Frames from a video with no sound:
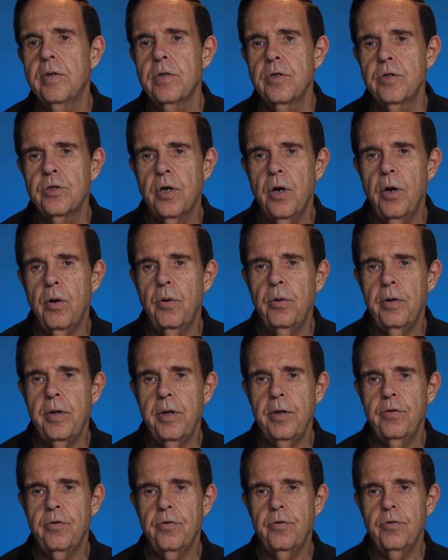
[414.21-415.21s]
So
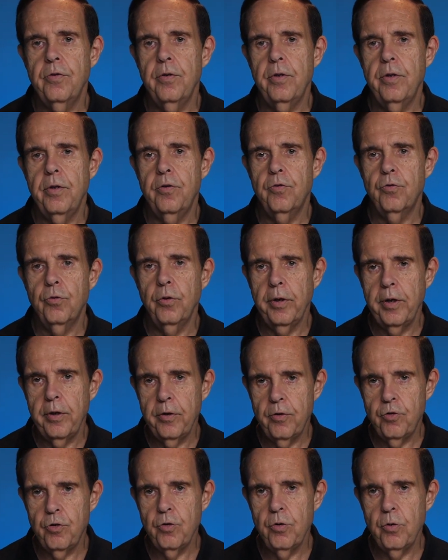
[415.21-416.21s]
it's really
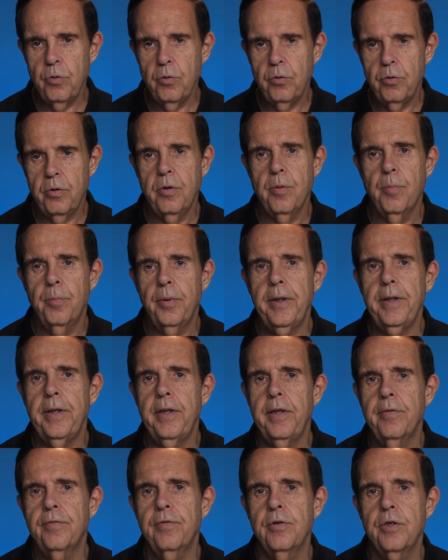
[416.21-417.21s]
2
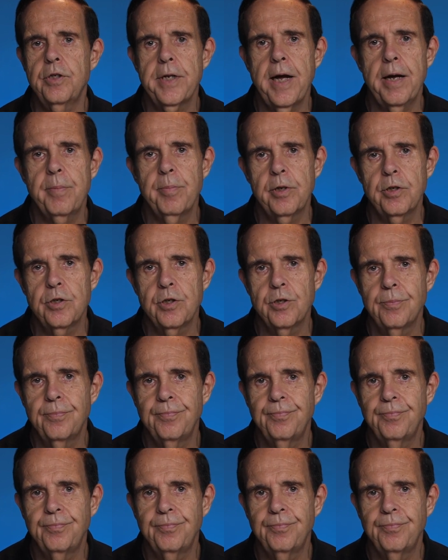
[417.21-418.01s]
completely different segments.